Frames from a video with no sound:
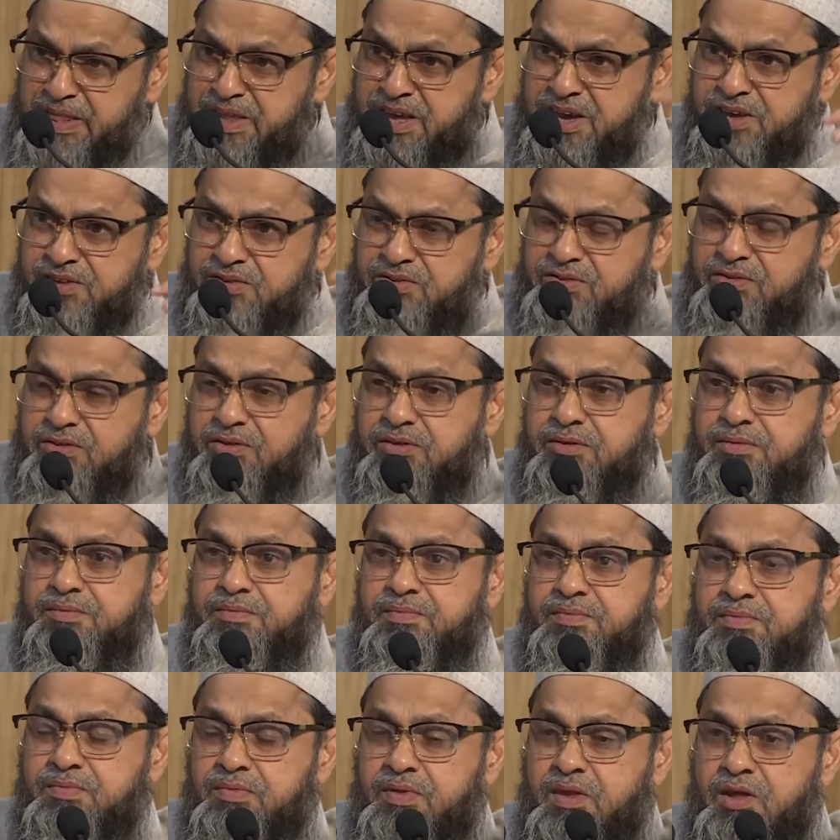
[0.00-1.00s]
this
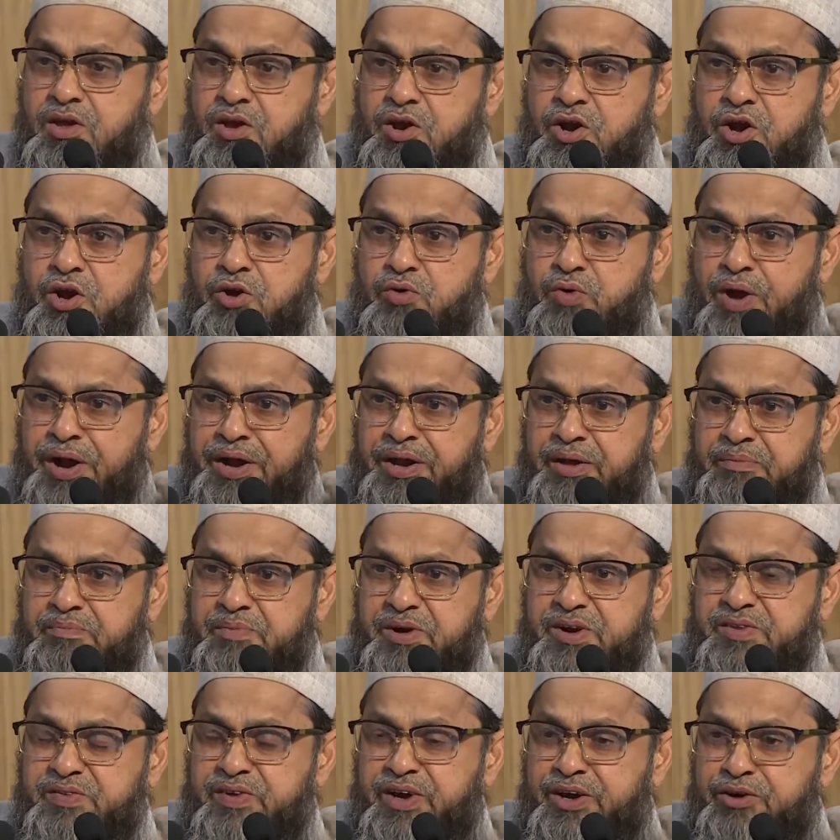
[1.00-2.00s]
20%,
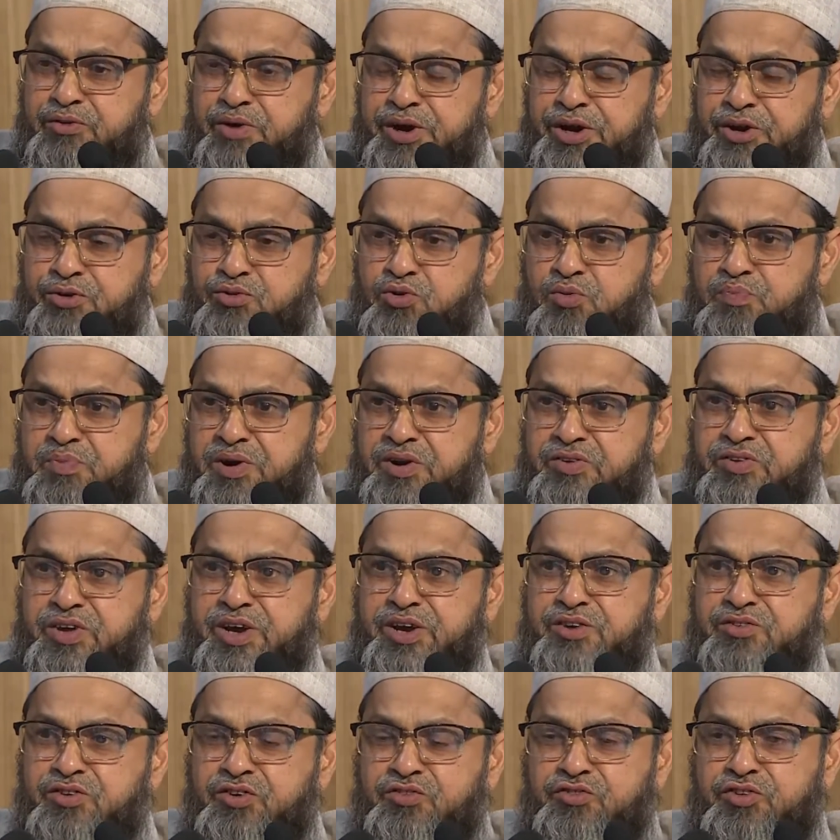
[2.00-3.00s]
22%,
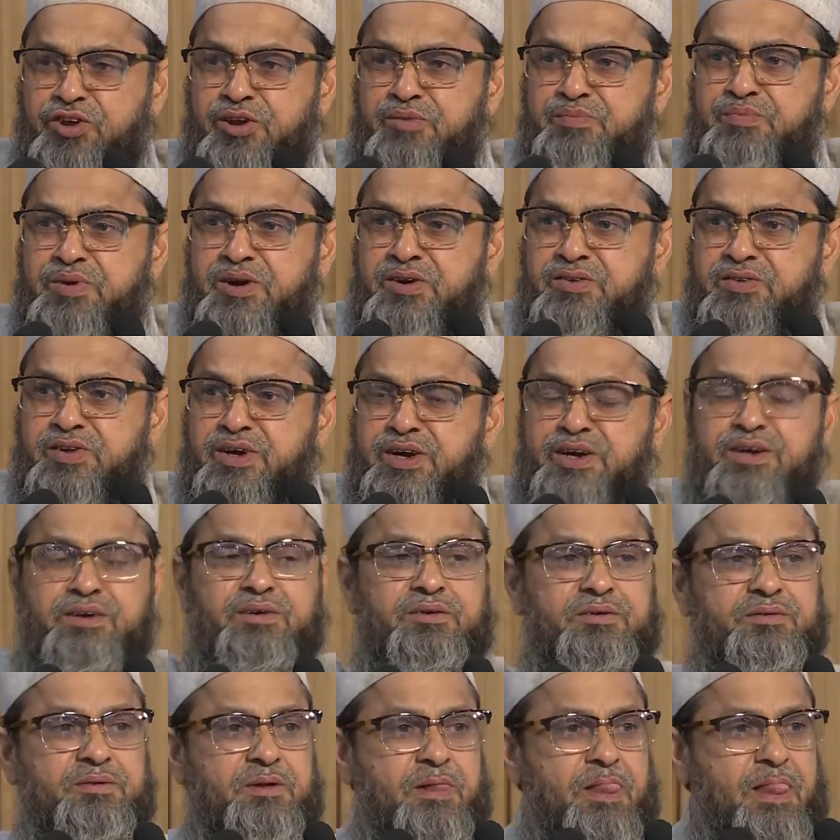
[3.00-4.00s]
16%,
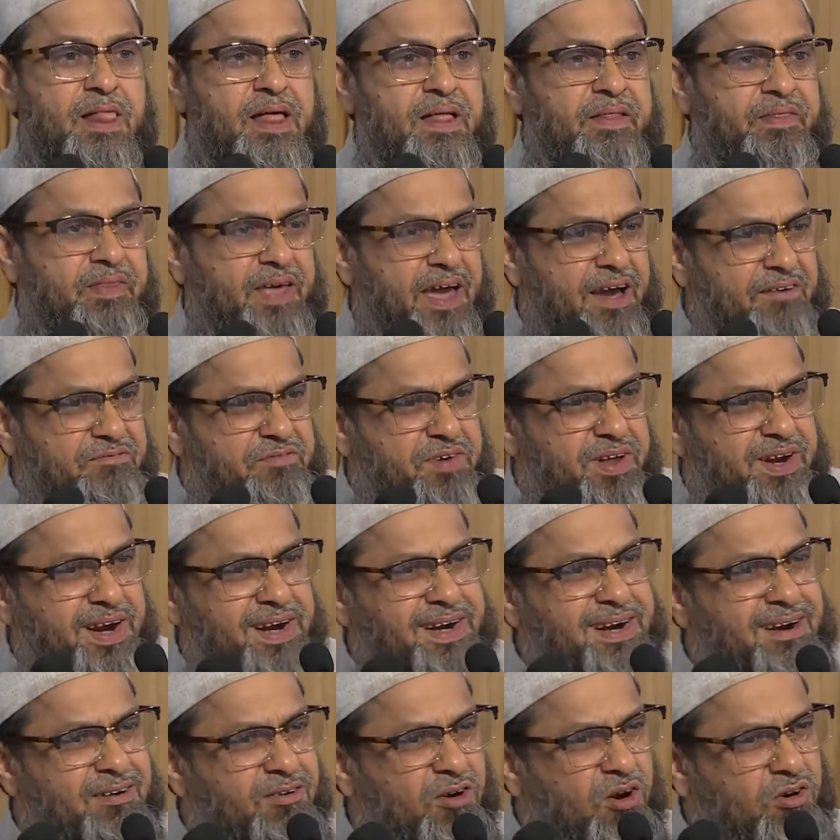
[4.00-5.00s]
they have
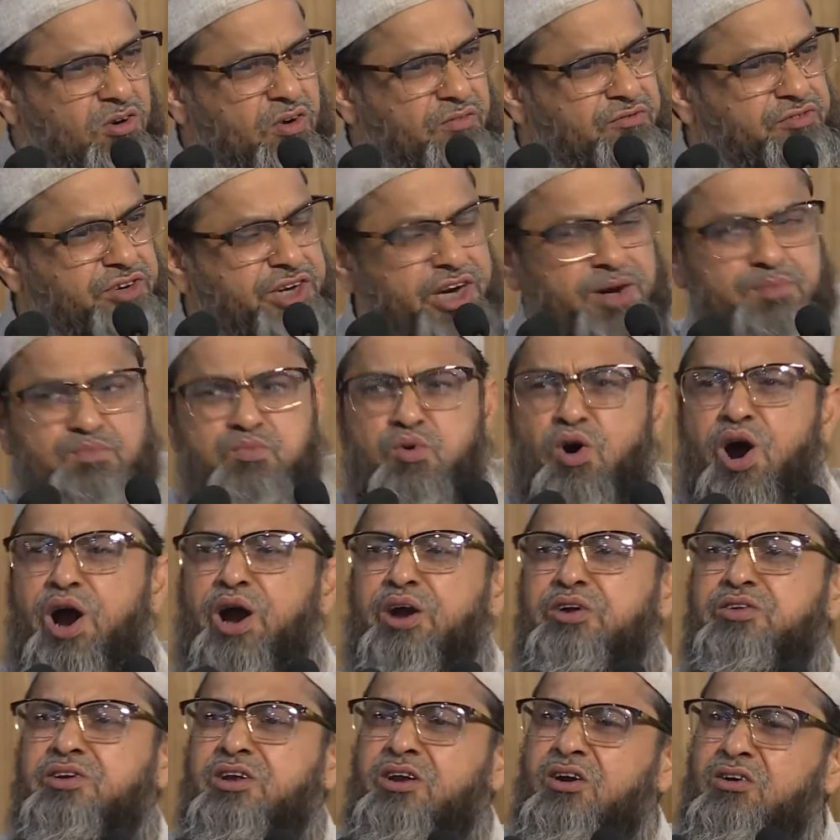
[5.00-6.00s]
created a lot of
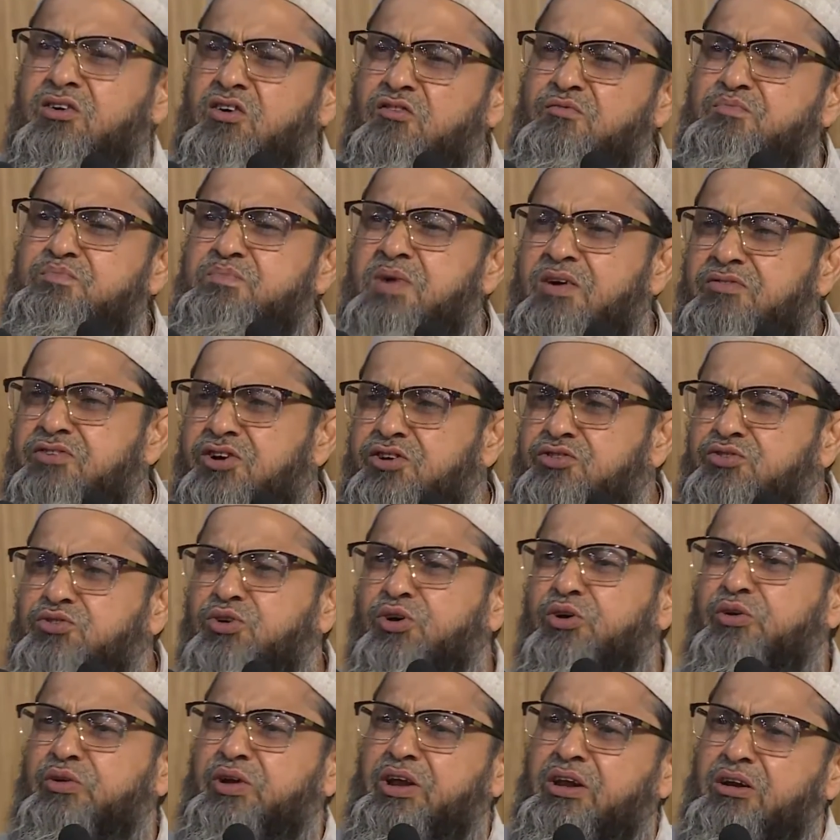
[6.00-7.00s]
checkpoints, a lot of buffer
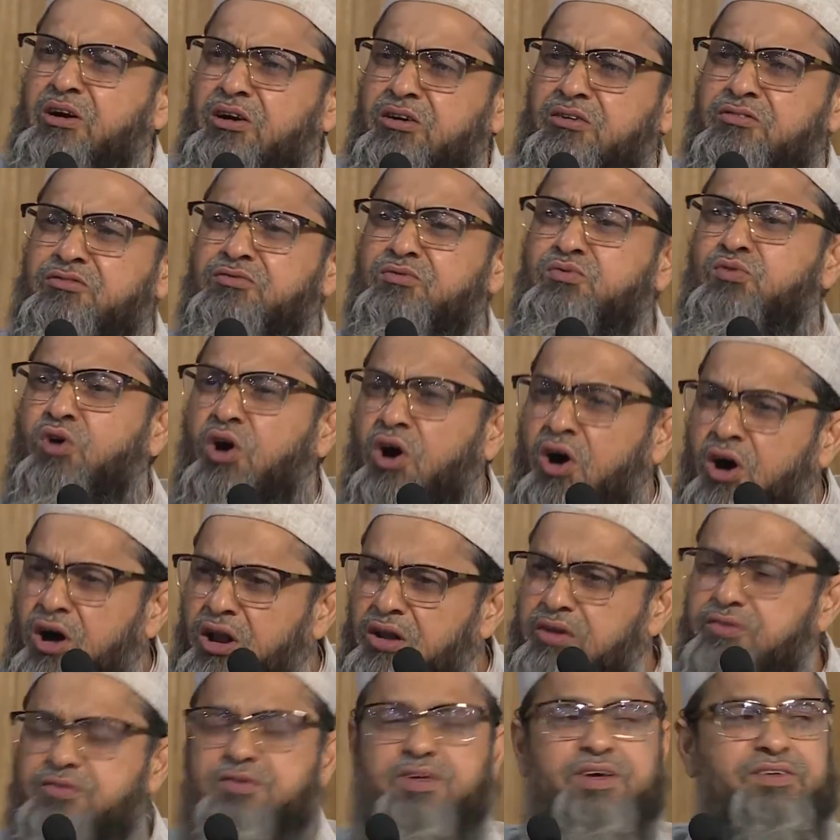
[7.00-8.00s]
zone, a lot of
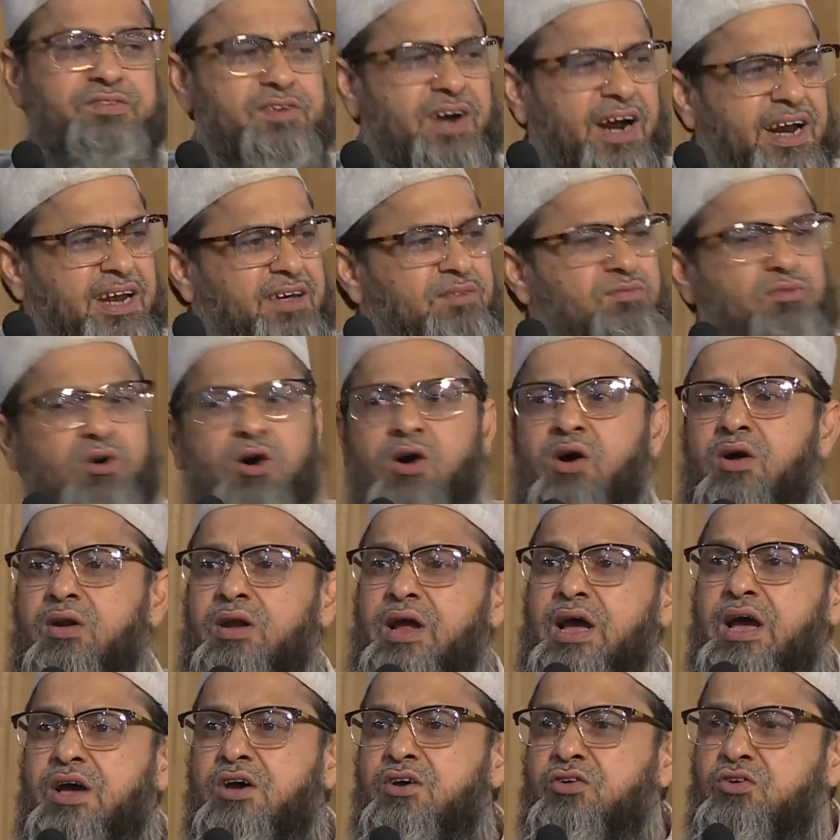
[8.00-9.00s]
walls, Israeli wall.
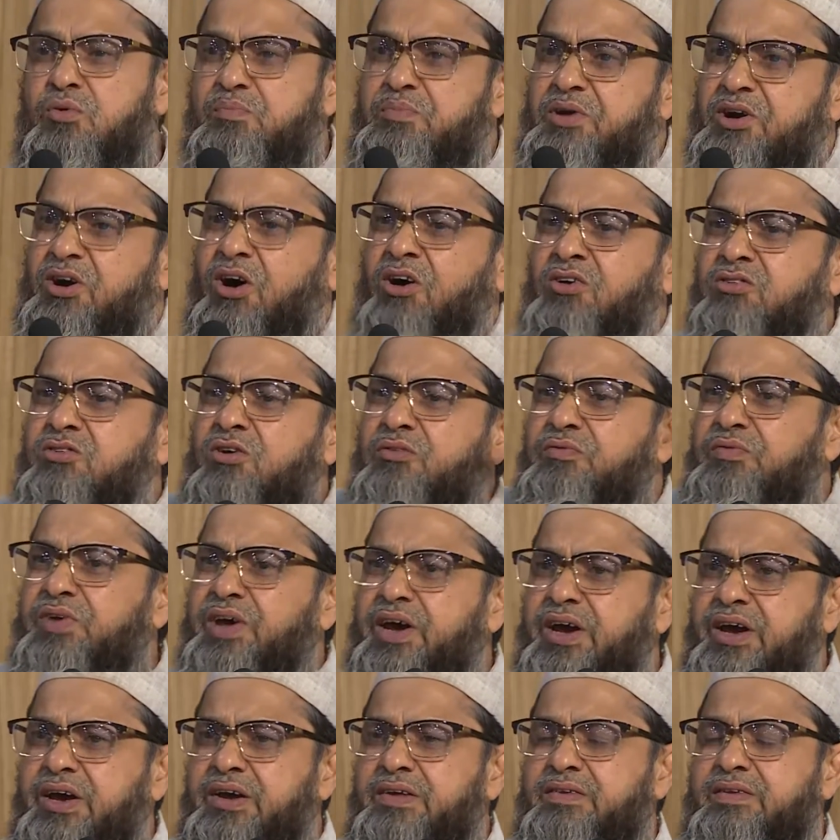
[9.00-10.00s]
So because of
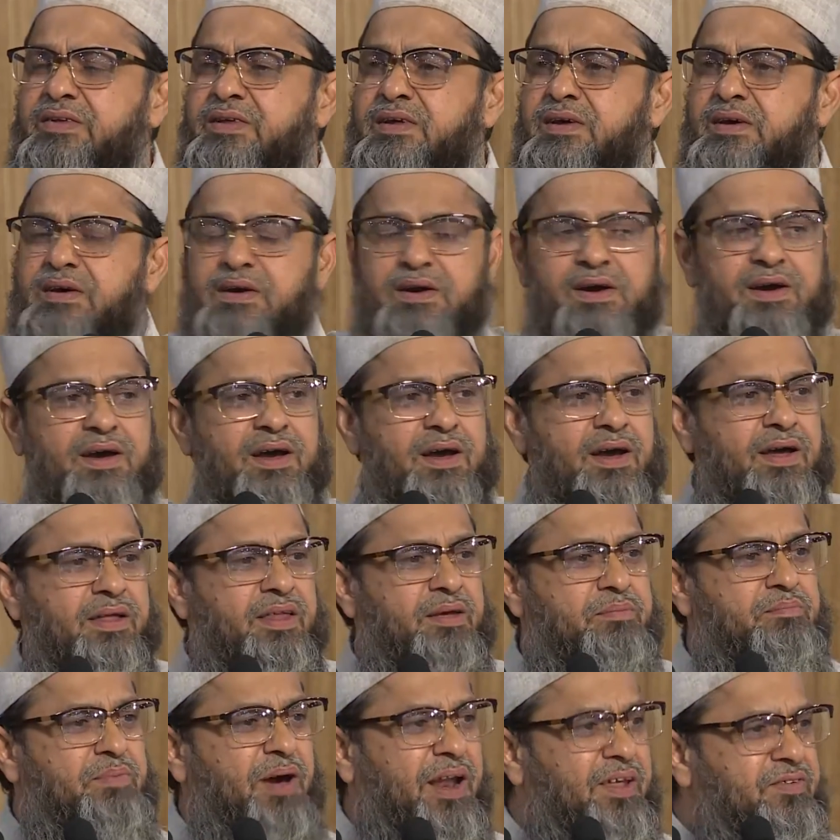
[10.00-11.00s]
this, the
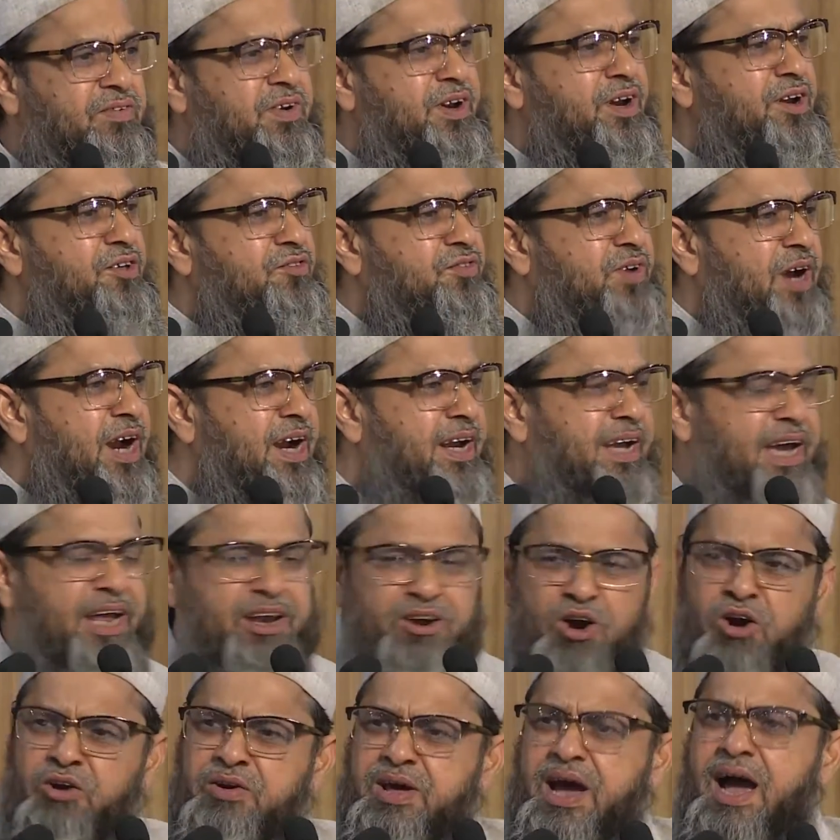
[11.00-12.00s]
Palestinian state
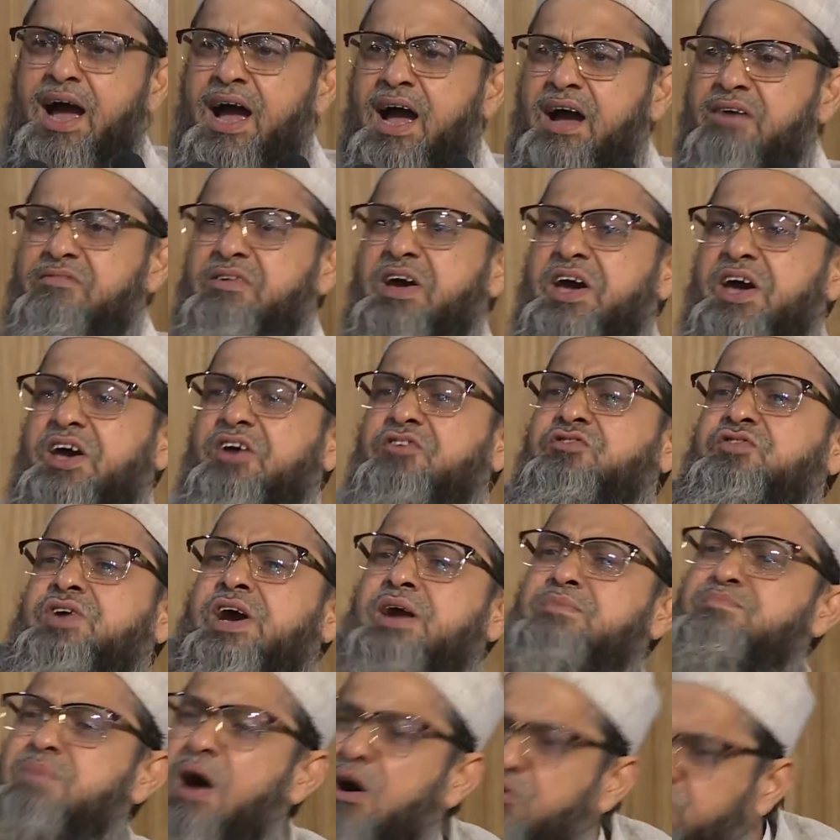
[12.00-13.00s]
cannot have a
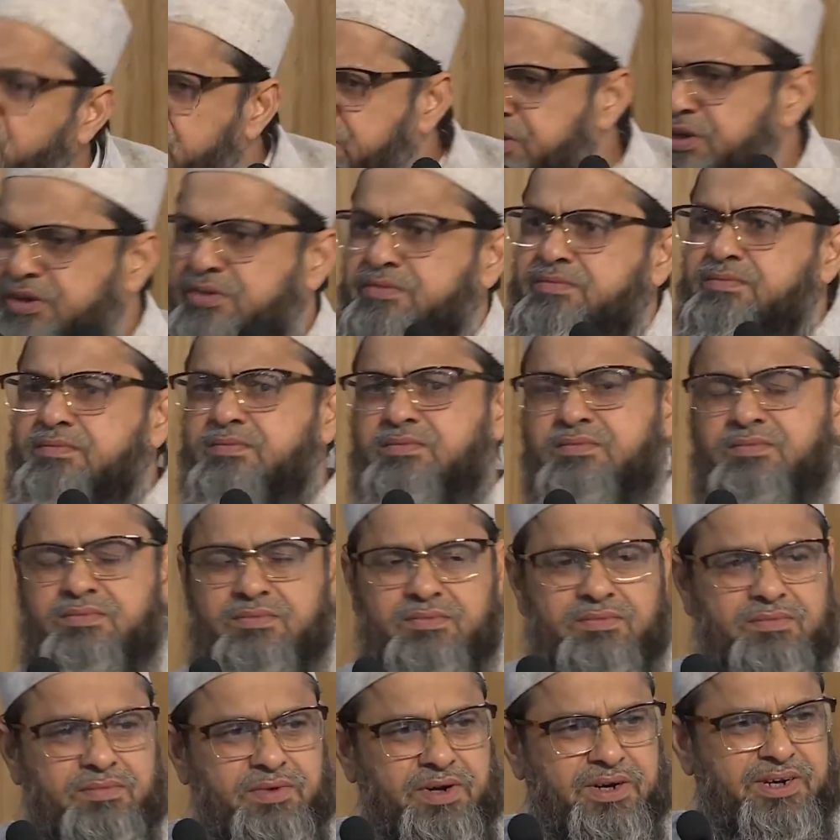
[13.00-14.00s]
state boundary.
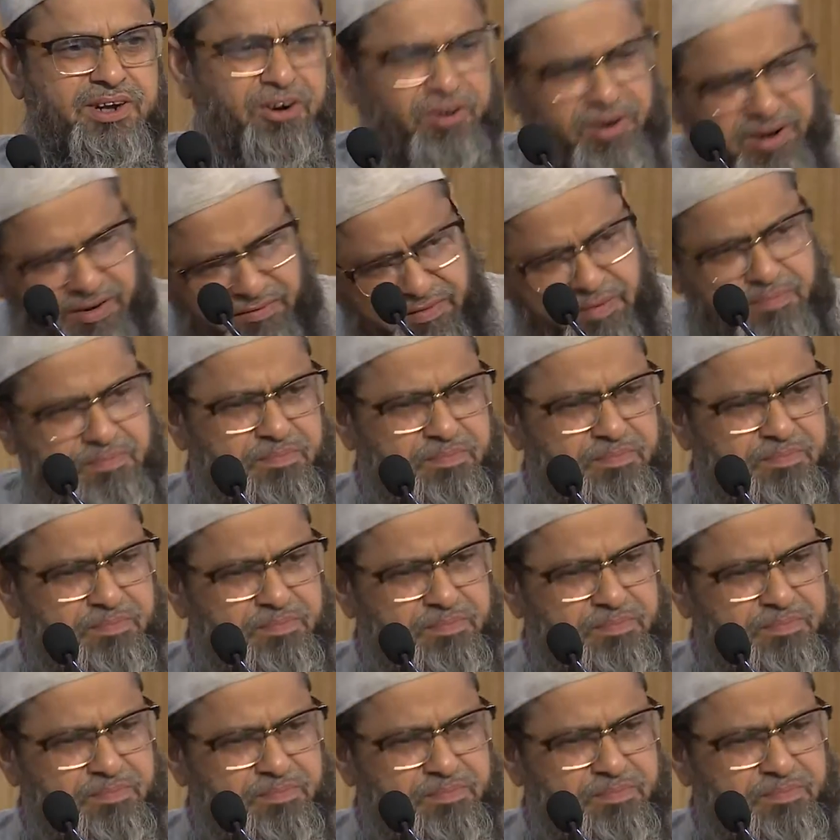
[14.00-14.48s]
It cannot have a